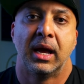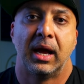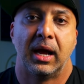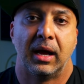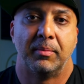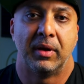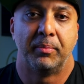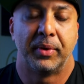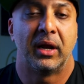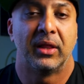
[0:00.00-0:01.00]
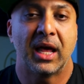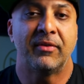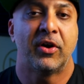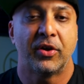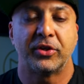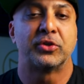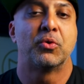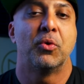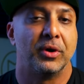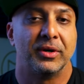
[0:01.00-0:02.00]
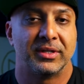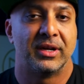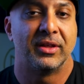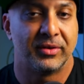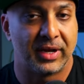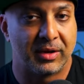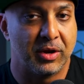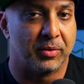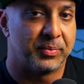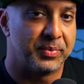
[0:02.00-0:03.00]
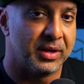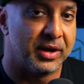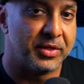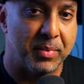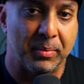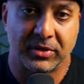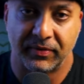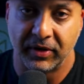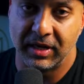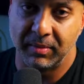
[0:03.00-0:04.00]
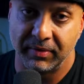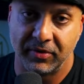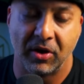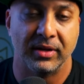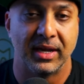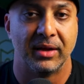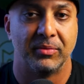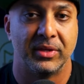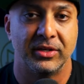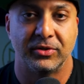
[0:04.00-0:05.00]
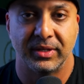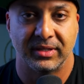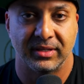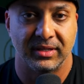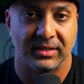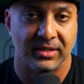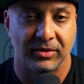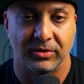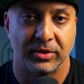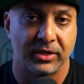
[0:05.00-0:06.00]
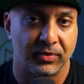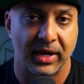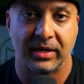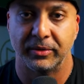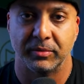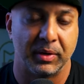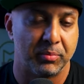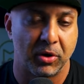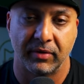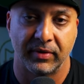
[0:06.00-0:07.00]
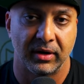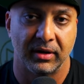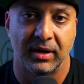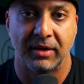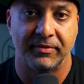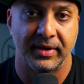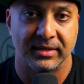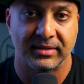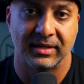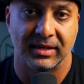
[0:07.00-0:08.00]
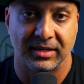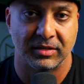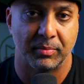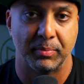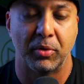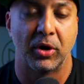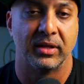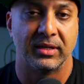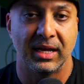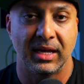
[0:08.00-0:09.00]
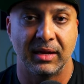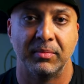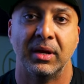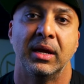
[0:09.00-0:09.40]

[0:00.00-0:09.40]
Um, but a lot of our other scorers and other, like, you know, the other members of our team have gone down with injuries this season. You know, Julius Randle was a big part of our offense and just a big part of the team.